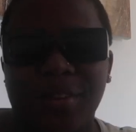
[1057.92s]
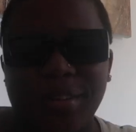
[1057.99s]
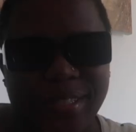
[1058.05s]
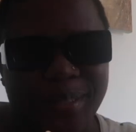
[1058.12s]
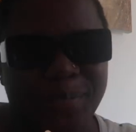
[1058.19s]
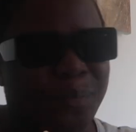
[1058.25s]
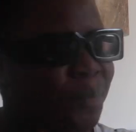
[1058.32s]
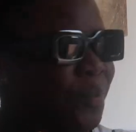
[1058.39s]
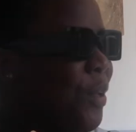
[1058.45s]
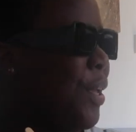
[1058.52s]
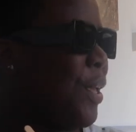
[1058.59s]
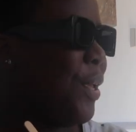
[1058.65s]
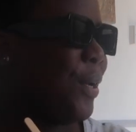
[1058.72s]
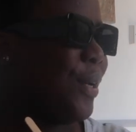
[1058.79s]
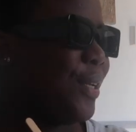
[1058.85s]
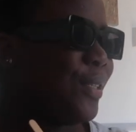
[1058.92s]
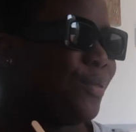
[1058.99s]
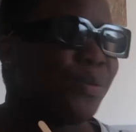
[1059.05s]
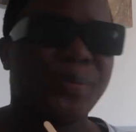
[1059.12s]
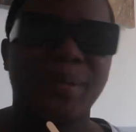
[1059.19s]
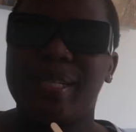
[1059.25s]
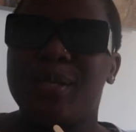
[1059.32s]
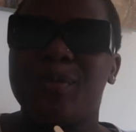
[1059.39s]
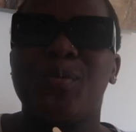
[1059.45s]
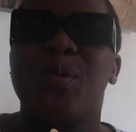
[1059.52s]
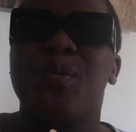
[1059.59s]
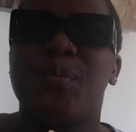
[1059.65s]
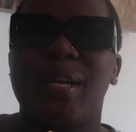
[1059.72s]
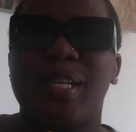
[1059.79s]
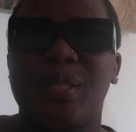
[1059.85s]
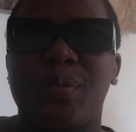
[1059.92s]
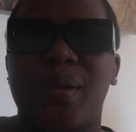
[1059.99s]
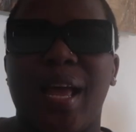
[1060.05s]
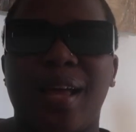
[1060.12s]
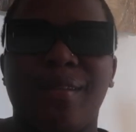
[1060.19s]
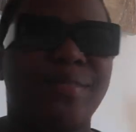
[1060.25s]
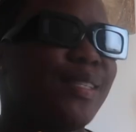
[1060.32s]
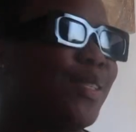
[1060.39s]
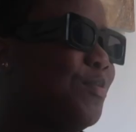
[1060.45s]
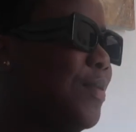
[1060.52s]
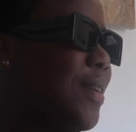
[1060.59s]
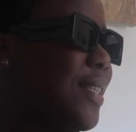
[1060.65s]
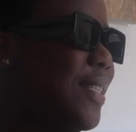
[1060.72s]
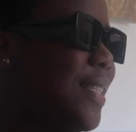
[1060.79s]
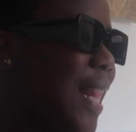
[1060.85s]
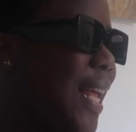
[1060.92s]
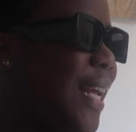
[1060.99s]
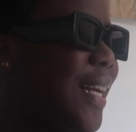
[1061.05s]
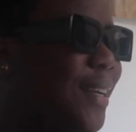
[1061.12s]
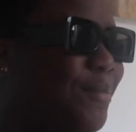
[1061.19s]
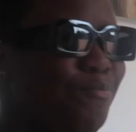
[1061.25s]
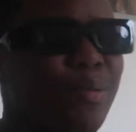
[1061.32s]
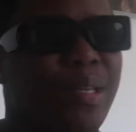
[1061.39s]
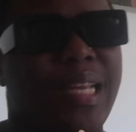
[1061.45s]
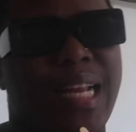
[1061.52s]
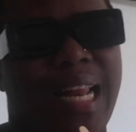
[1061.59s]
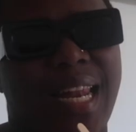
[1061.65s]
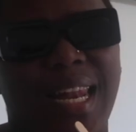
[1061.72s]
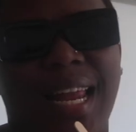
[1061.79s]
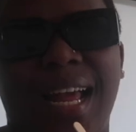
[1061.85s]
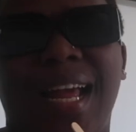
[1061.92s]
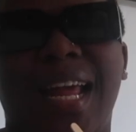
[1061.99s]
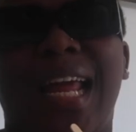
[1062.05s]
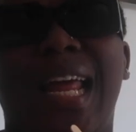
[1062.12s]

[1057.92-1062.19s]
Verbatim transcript: us. Cause we wish we wish we have a space like big like that,